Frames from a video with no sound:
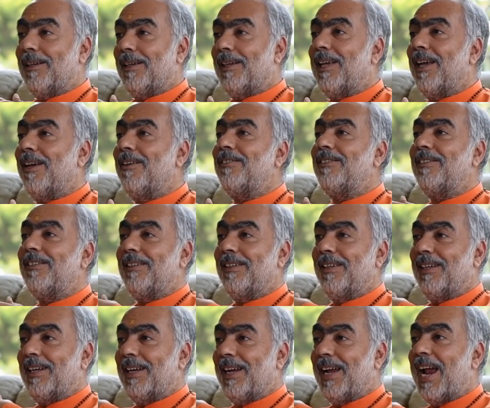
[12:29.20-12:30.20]
give
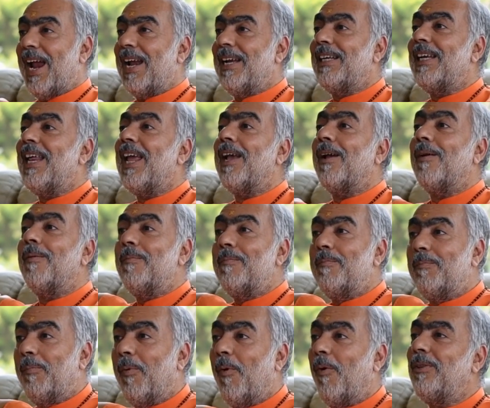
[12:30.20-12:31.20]
and take,
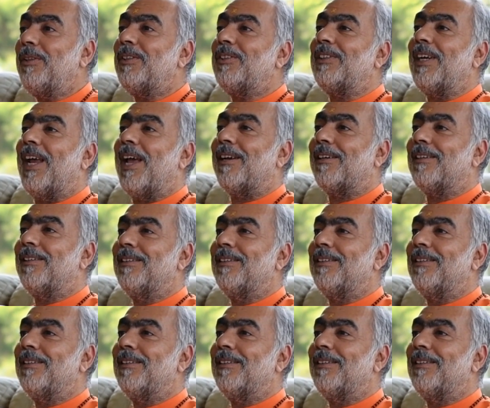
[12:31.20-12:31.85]
both share.